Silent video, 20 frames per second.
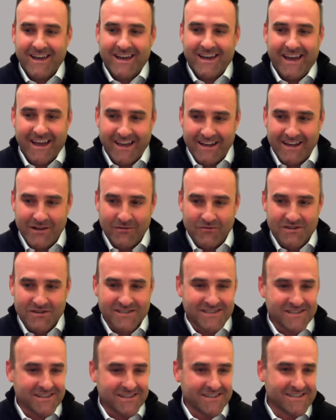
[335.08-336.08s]
and it
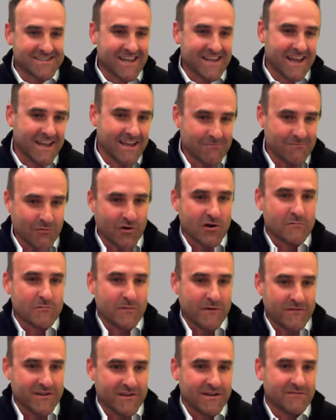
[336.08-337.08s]
was the same
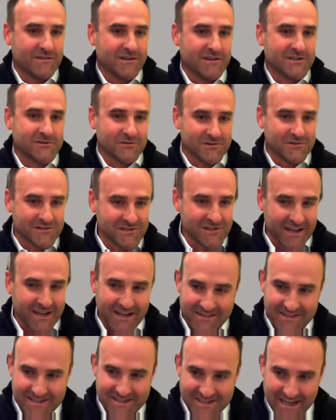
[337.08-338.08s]
group of individuals. You
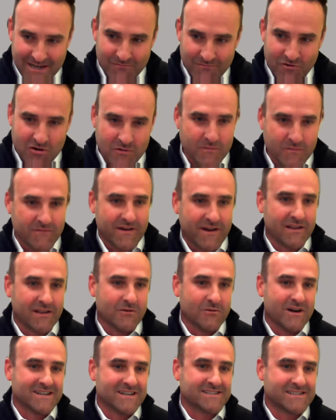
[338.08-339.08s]
had the same group of
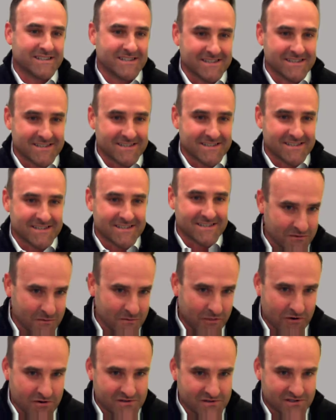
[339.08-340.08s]
LOSs and a
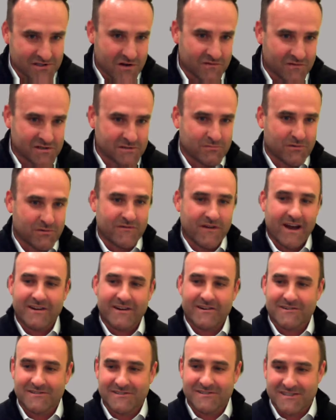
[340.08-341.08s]
few service
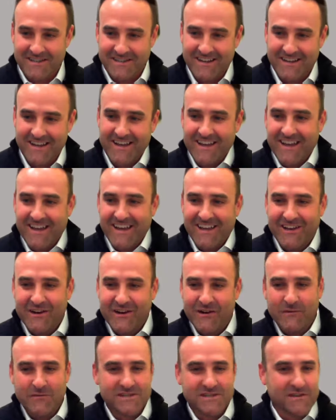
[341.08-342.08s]
providers, and
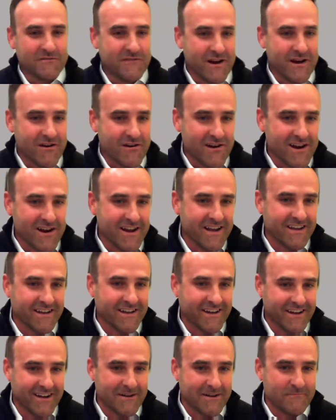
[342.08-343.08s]
it was a
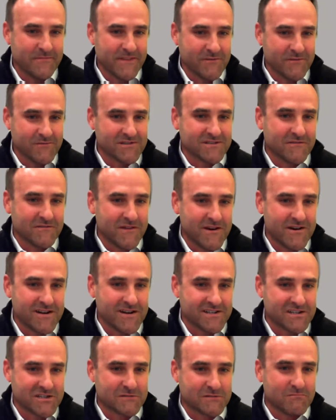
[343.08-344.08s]

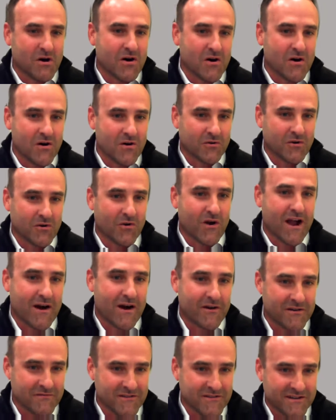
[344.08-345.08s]
very small
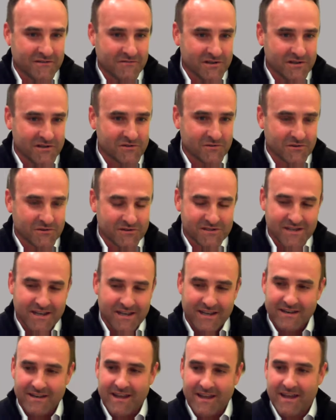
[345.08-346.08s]
crowd of individuals.
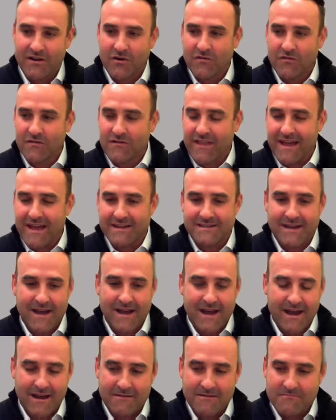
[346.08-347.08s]
And over that
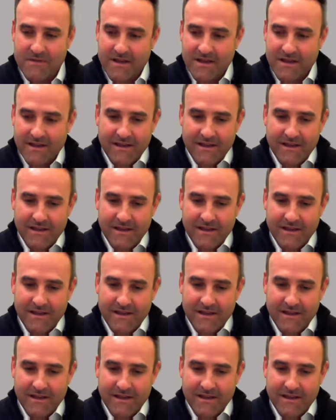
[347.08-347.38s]
time,